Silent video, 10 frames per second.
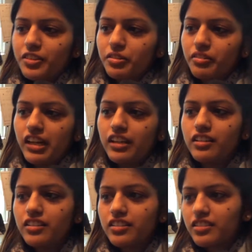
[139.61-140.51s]
So I
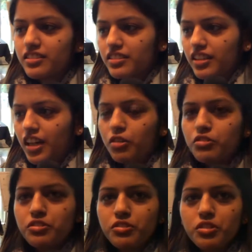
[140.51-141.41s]
learned how
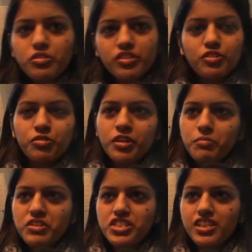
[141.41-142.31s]
to use a sewing
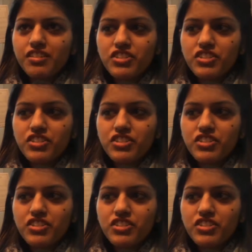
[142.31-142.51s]
machine,